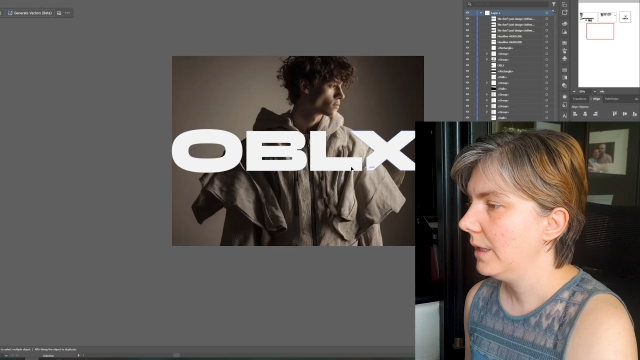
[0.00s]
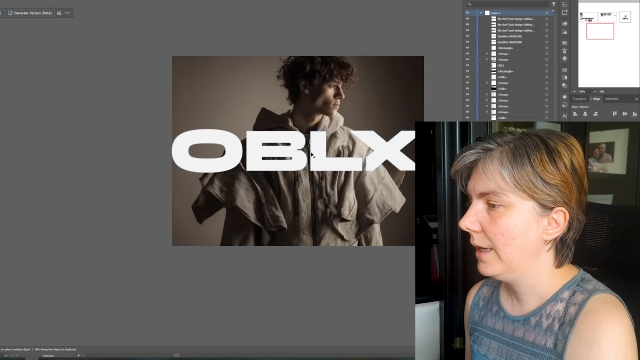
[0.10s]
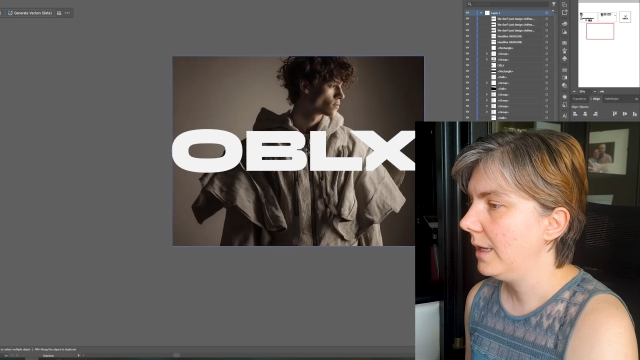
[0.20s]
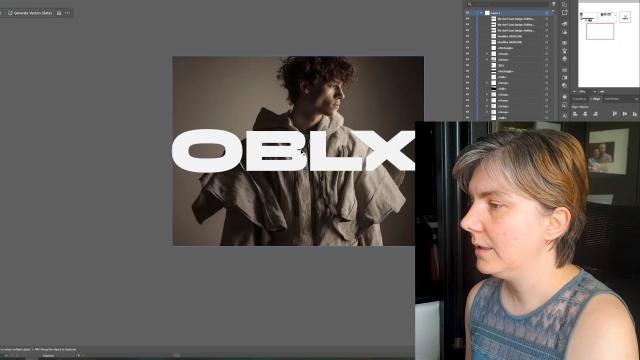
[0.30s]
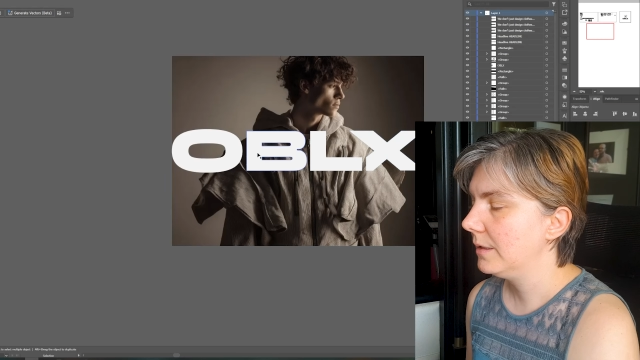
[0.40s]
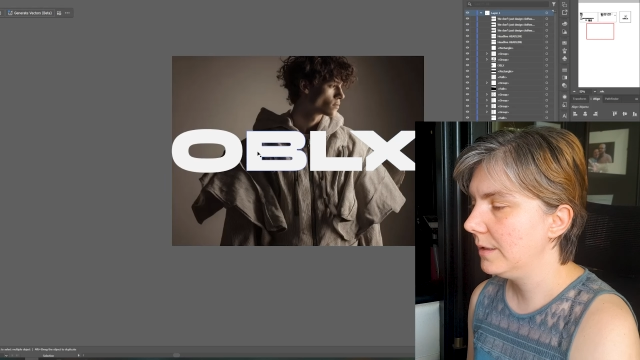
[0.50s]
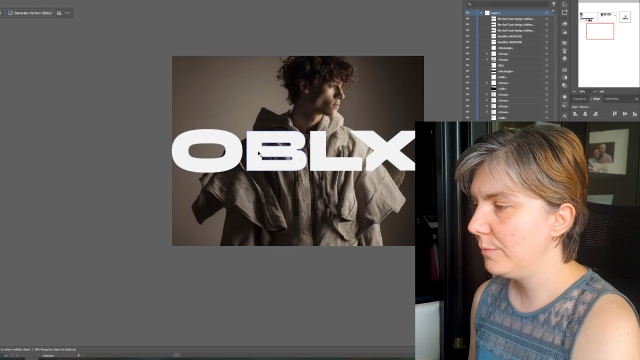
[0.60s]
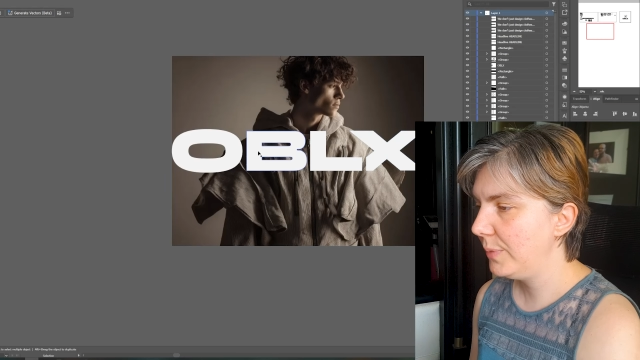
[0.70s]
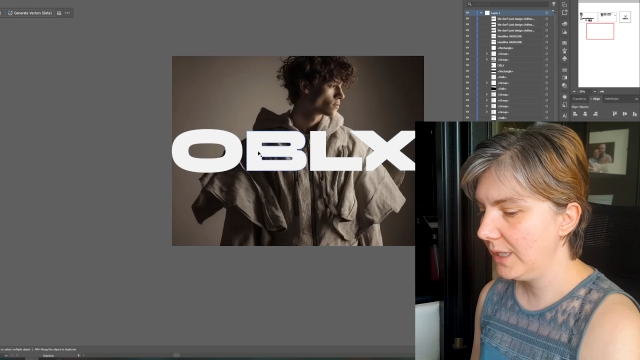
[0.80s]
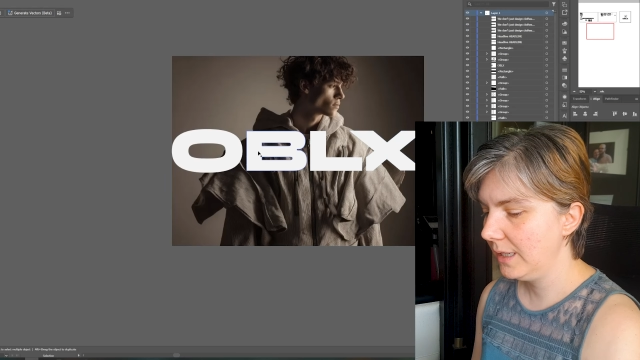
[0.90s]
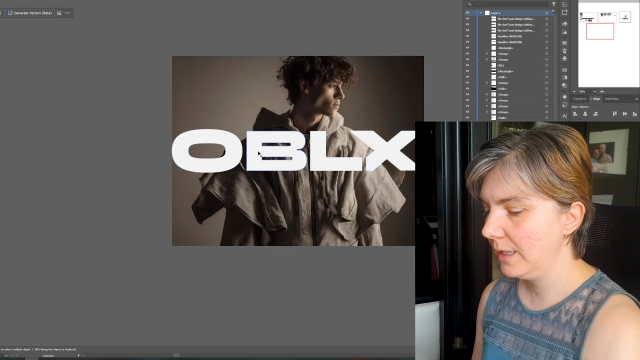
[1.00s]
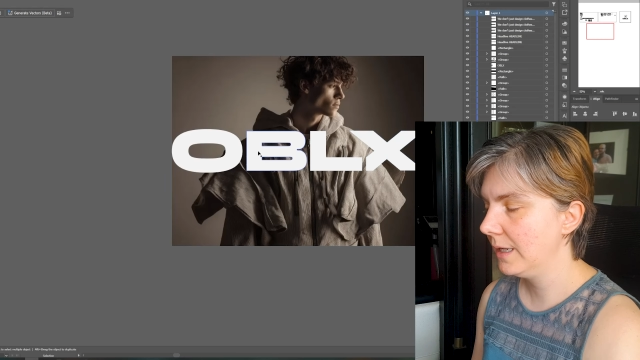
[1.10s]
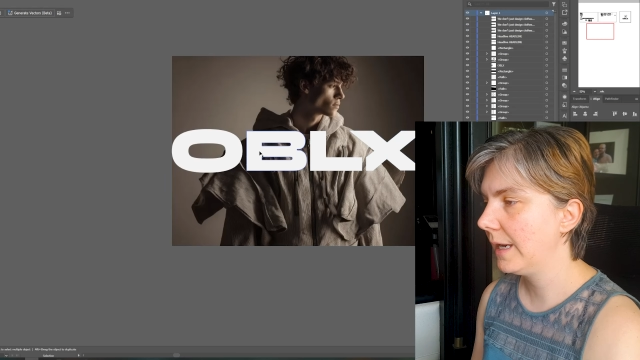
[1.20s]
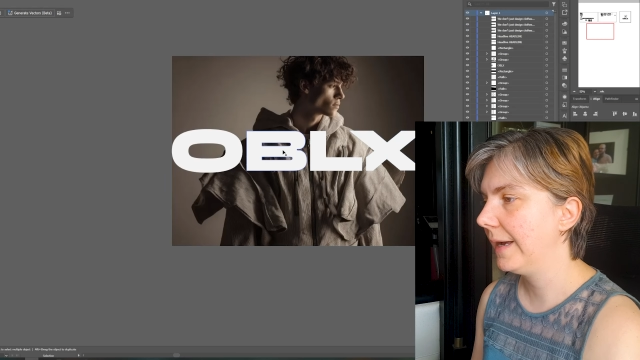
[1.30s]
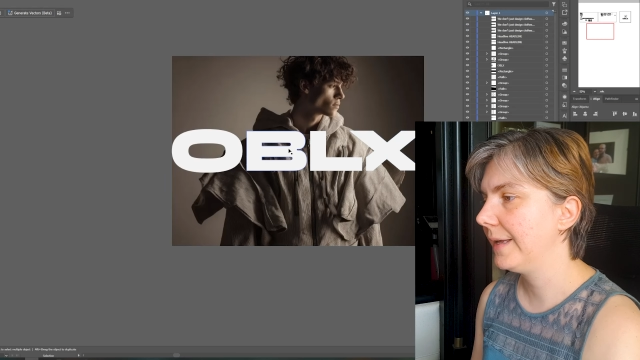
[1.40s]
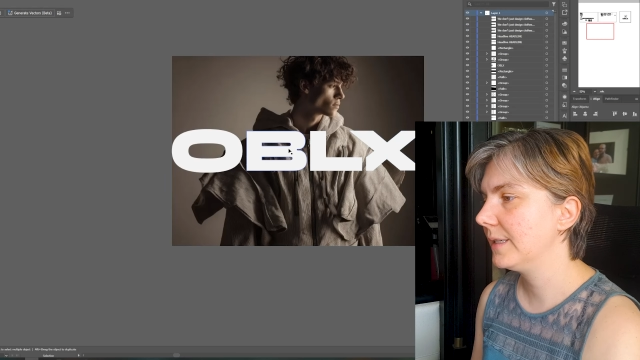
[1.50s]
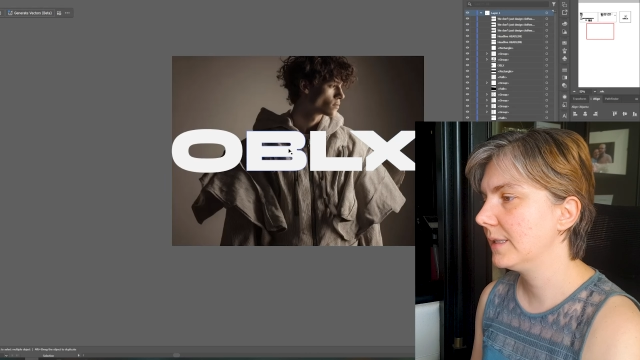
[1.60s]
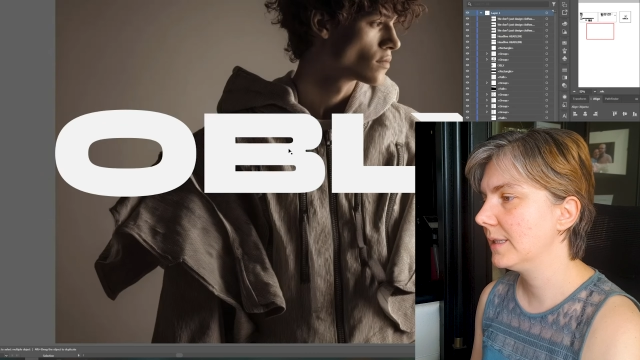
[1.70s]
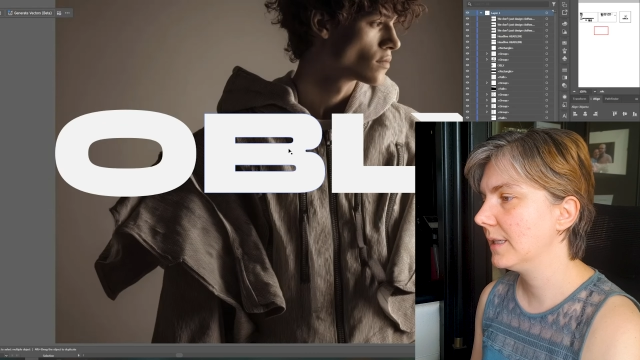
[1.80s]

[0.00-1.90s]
And the B has